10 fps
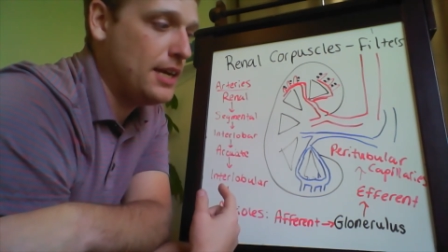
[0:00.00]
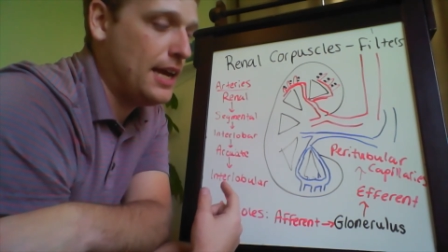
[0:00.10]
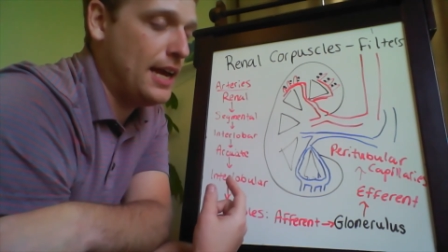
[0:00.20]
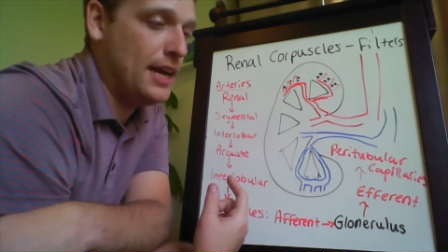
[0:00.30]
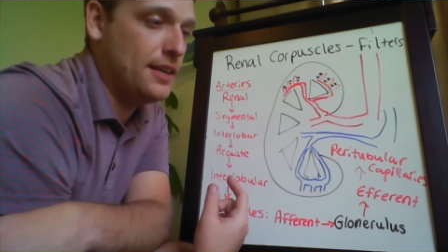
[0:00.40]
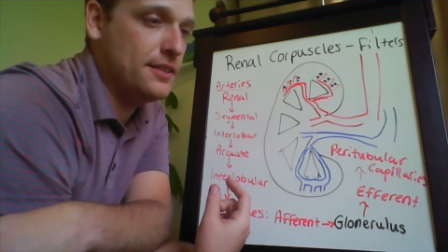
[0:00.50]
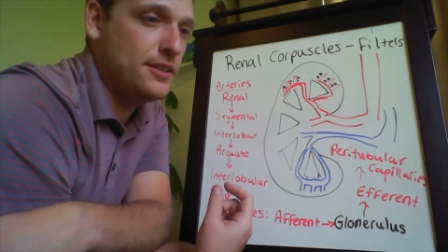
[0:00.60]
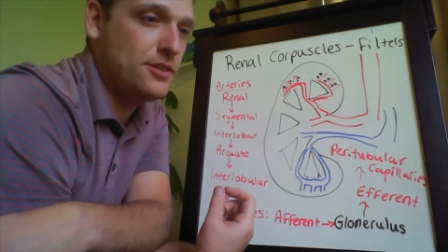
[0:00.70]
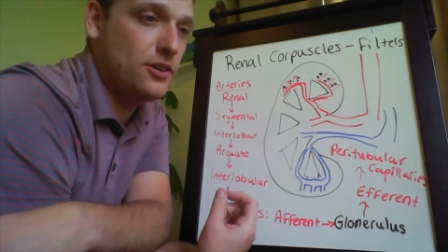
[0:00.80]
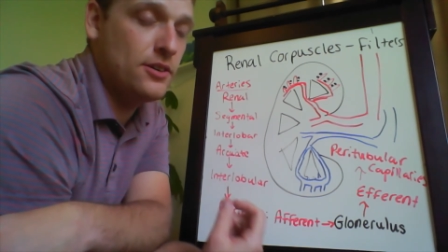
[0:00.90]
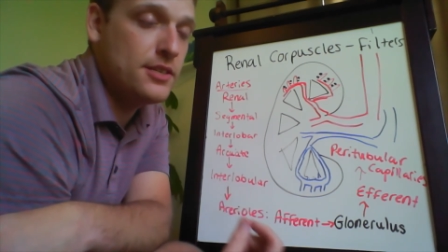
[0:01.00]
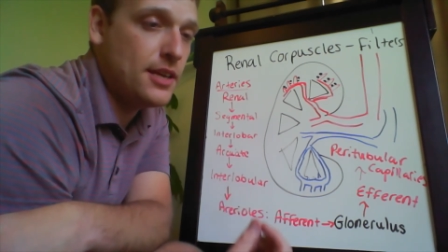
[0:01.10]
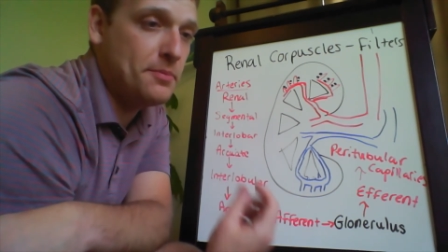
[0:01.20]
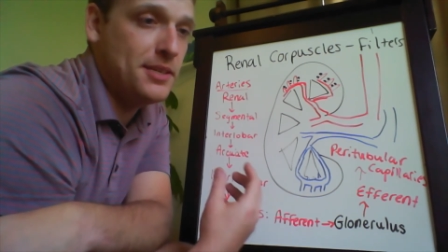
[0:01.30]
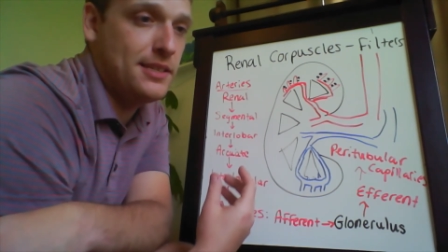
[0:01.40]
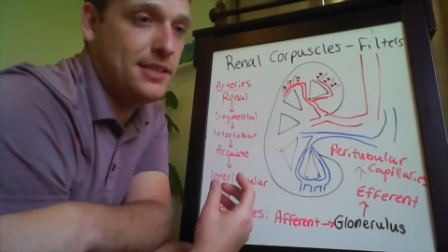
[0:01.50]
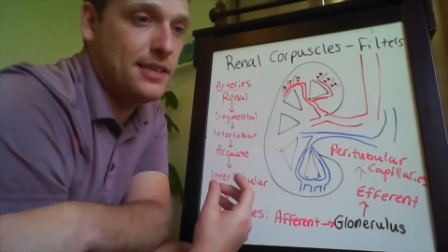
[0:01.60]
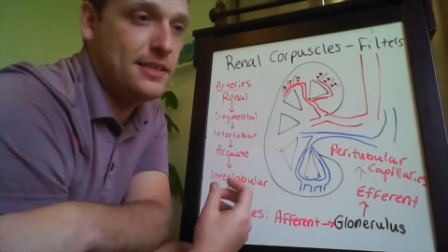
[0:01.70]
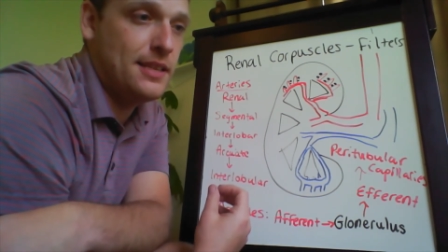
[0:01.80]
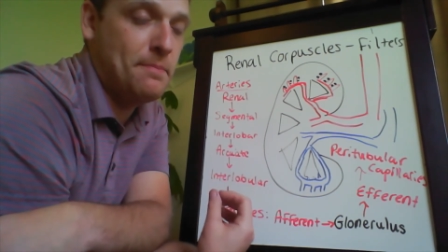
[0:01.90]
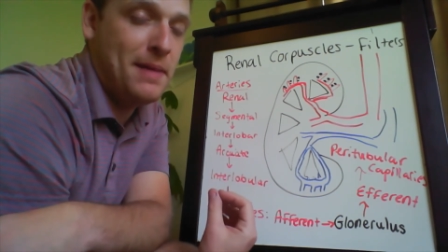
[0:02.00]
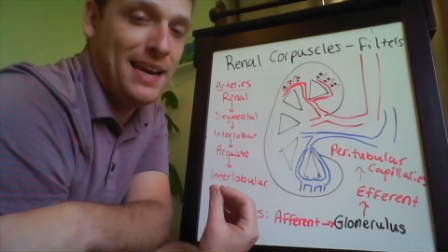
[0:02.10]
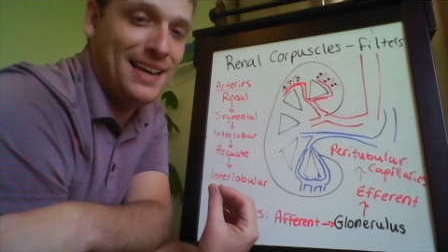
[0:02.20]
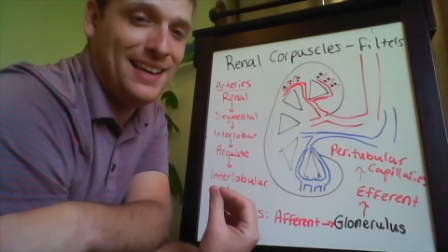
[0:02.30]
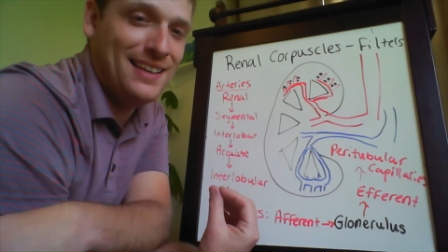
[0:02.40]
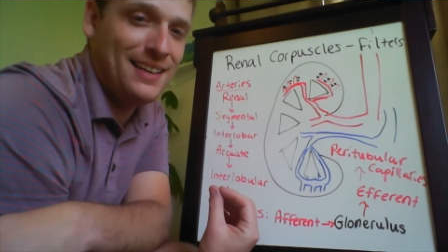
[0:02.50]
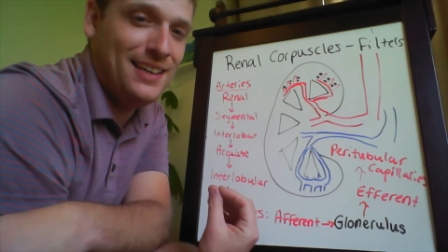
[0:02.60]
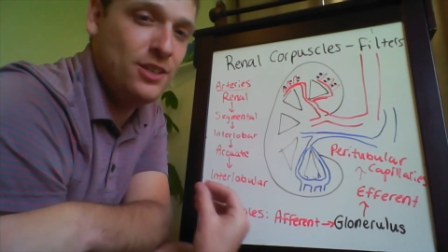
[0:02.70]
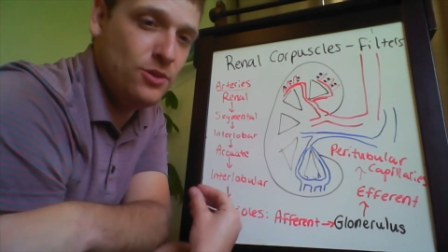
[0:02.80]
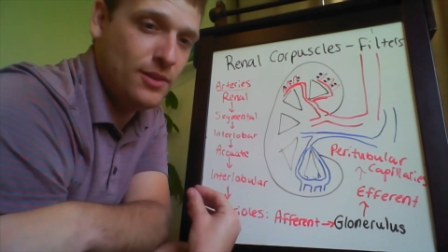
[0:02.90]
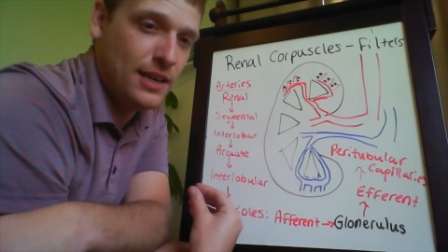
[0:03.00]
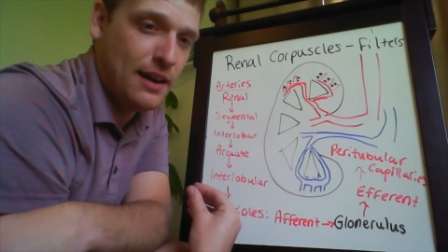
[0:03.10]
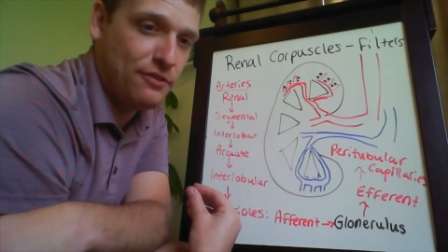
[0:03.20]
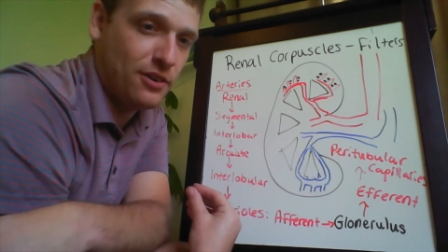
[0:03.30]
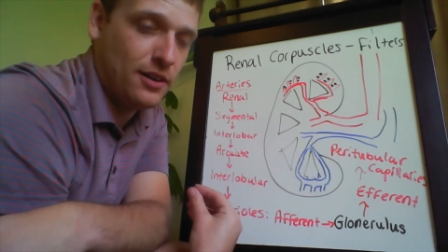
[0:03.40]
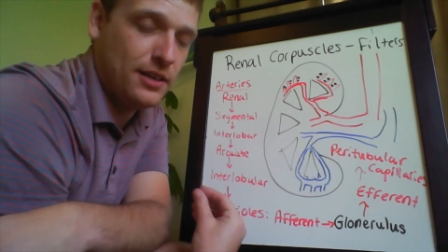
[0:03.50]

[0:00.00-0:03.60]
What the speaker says: and certain substances that made it into the nephron